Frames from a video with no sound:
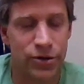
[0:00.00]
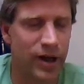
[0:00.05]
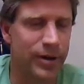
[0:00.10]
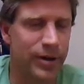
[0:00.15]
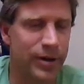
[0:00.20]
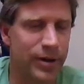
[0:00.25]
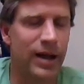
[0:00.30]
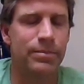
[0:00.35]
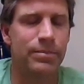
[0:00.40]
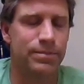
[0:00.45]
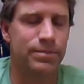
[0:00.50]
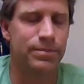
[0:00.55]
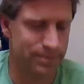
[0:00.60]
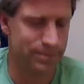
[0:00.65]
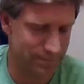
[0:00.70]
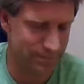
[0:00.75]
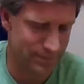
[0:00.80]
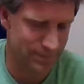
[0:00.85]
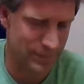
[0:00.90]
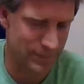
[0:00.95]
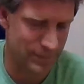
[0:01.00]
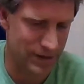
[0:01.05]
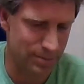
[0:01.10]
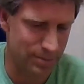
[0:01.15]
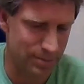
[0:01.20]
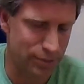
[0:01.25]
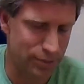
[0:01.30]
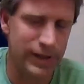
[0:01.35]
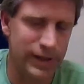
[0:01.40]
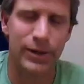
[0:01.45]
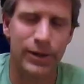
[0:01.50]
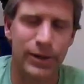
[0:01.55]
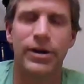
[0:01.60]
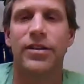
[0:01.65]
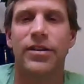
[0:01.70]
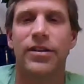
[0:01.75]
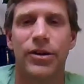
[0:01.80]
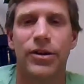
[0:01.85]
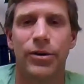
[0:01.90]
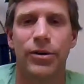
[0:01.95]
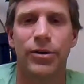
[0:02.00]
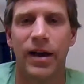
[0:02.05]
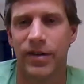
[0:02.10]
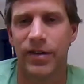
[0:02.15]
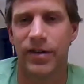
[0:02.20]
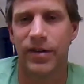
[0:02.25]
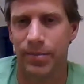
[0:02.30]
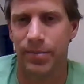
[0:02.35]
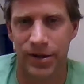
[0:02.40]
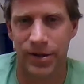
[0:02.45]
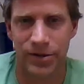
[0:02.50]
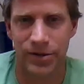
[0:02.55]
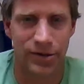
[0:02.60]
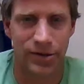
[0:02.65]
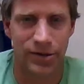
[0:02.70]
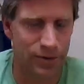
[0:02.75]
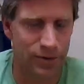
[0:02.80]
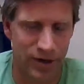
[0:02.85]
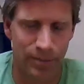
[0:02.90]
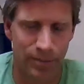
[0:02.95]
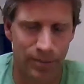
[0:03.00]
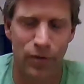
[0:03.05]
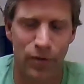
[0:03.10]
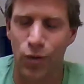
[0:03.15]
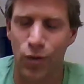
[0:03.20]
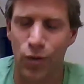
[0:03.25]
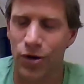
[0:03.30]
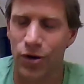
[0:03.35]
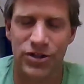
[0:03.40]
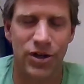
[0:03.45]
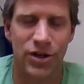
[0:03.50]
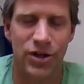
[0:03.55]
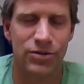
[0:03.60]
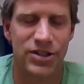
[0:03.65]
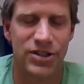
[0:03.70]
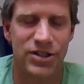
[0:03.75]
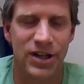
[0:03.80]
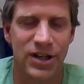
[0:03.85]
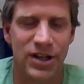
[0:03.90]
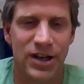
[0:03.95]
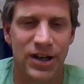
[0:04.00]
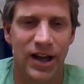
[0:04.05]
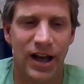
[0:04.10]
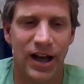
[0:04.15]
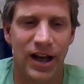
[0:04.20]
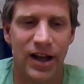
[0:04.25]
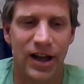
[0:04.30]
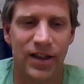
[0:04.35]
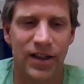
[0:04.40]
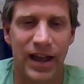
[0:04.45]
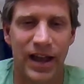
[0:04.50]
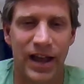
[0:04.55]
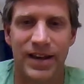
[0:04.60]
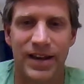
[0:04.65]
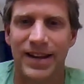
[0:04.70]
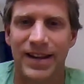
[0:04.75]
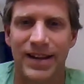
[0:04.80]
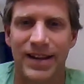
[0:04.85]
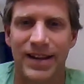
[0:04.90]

I mean, I'm completely with you, having been to a number of war zones, uh, that,